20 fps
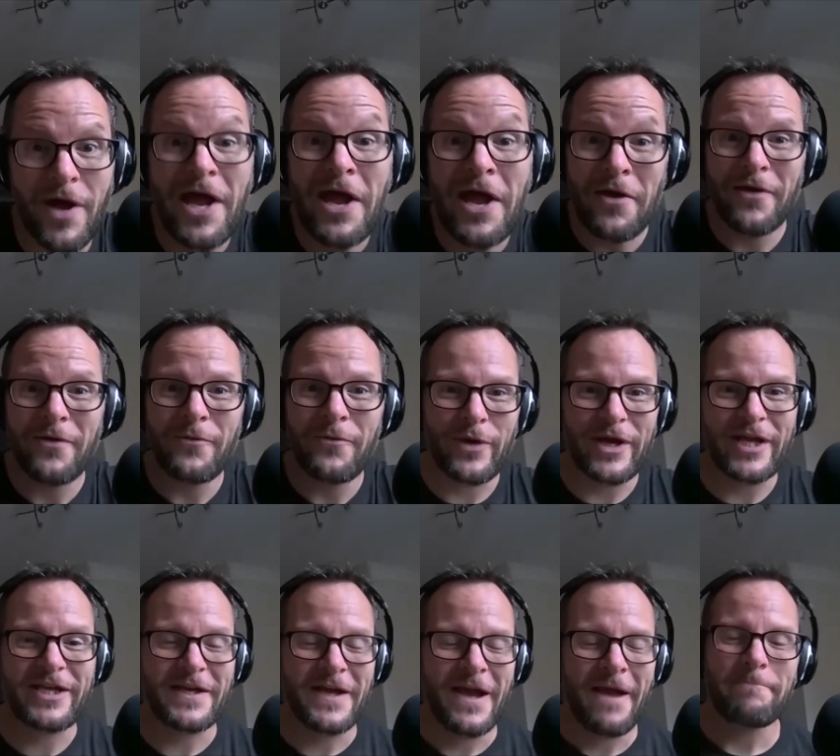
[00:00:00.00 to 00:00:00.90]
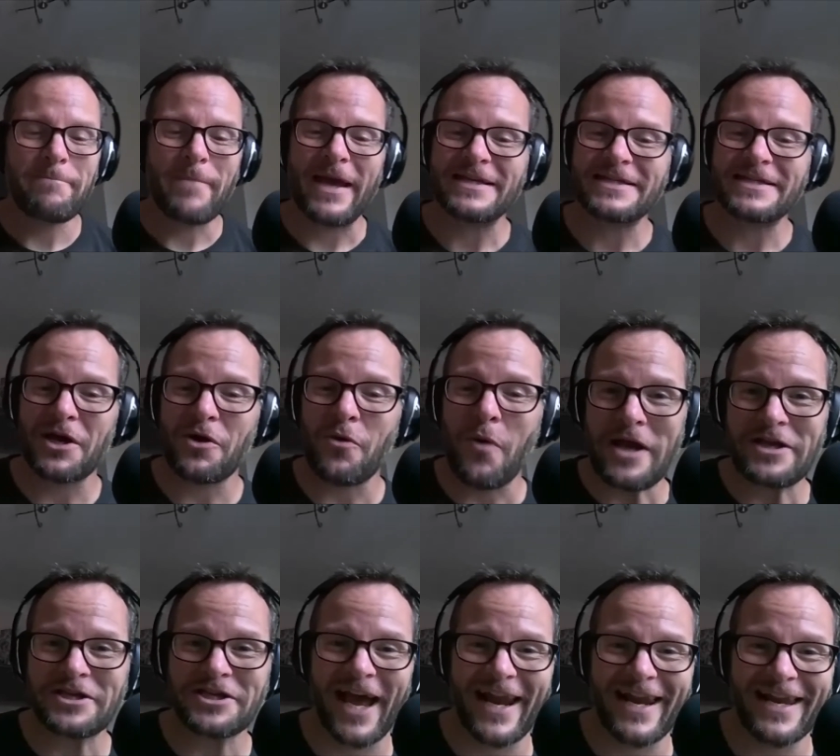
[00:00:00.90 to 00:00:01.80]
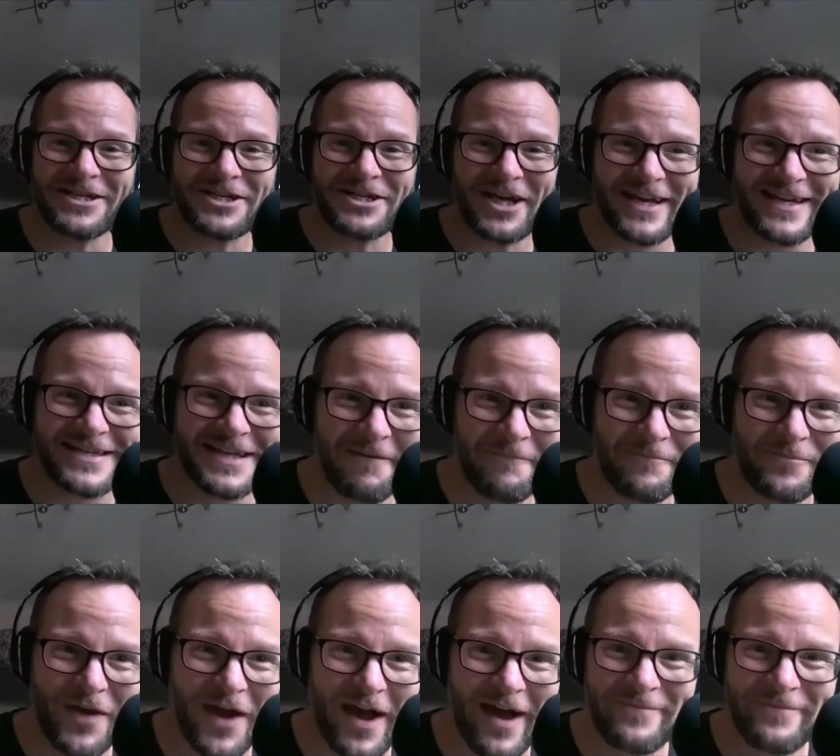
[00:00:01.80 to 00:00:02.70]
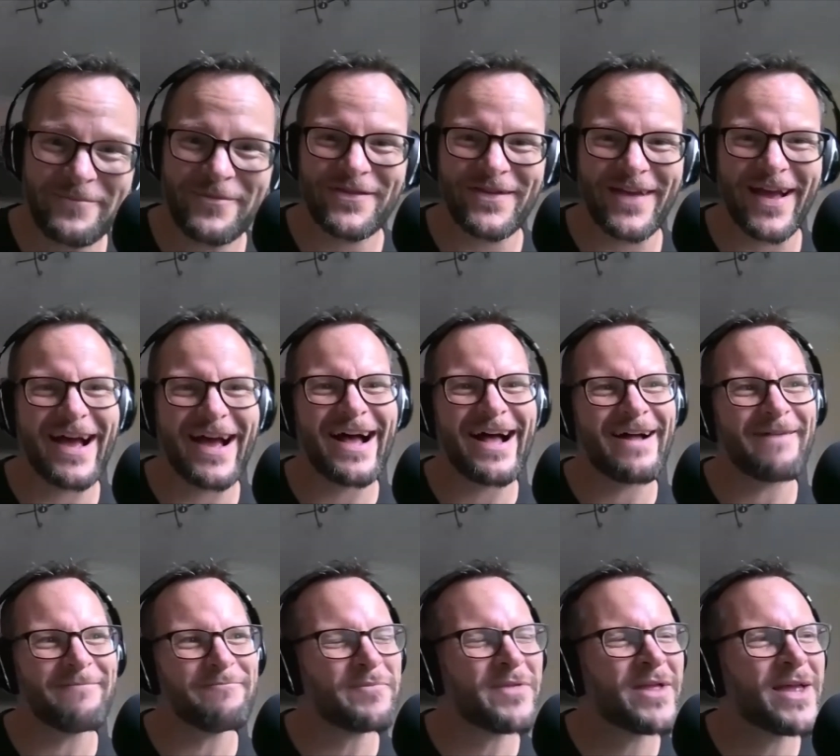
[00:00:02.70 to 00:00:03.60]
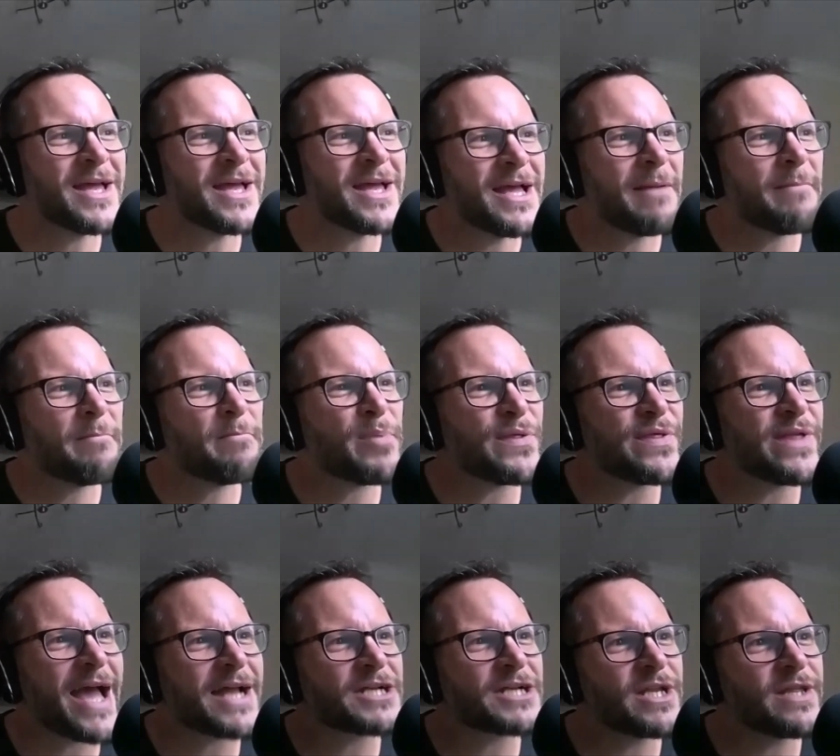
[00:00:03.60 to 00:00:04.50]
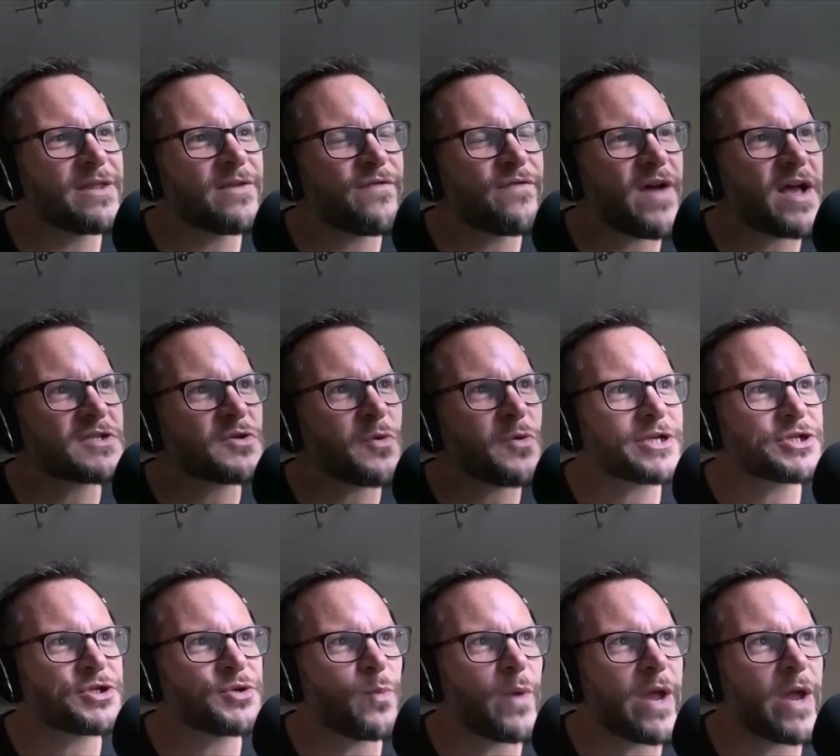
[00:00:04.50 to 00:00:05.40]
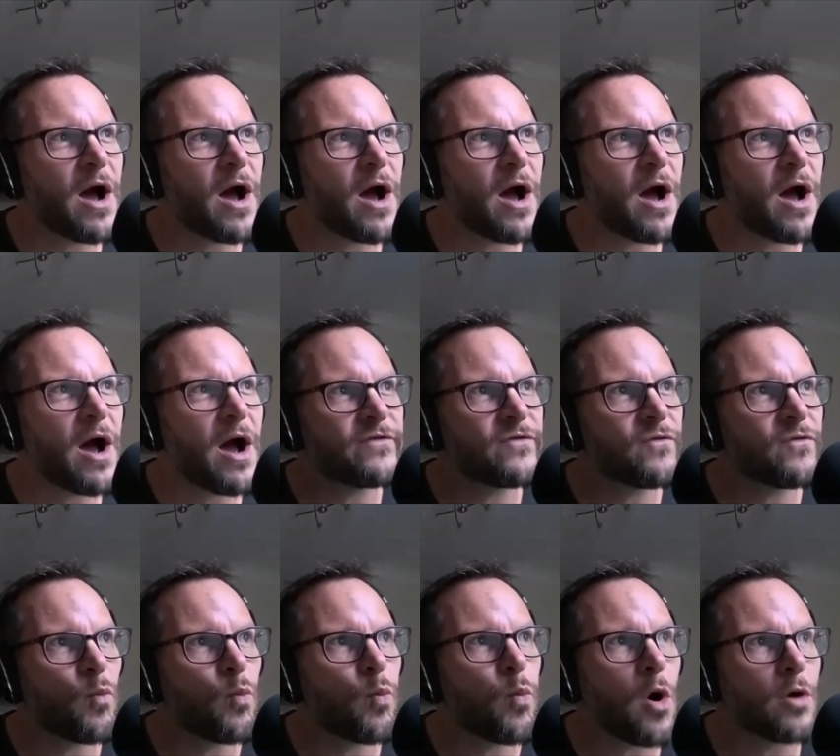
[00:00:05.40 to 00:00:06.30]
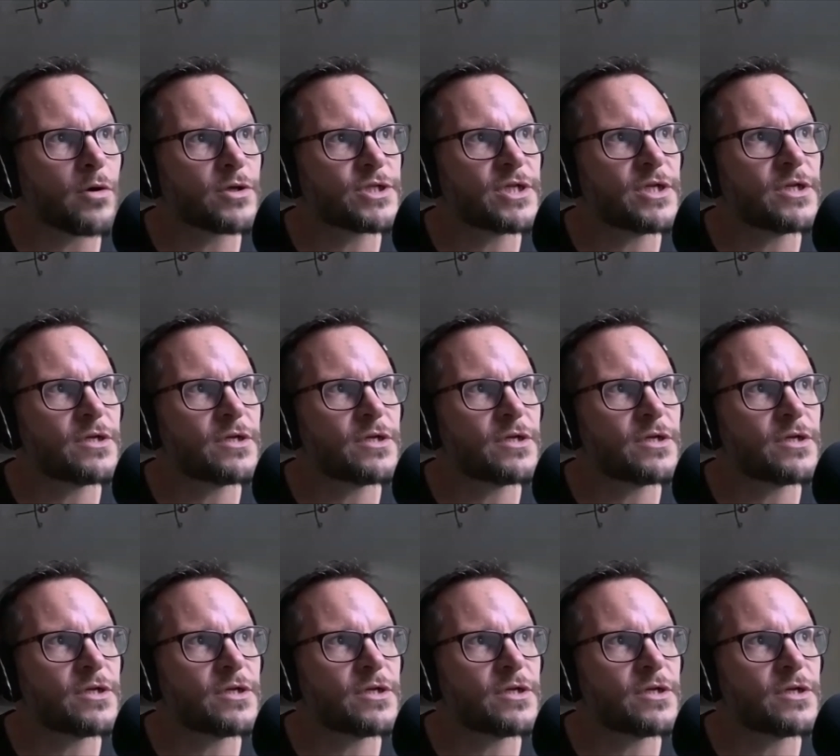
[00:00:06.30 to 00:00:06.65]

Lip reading: which makes it quite challenging sometimes. But the first question we ask is, what do you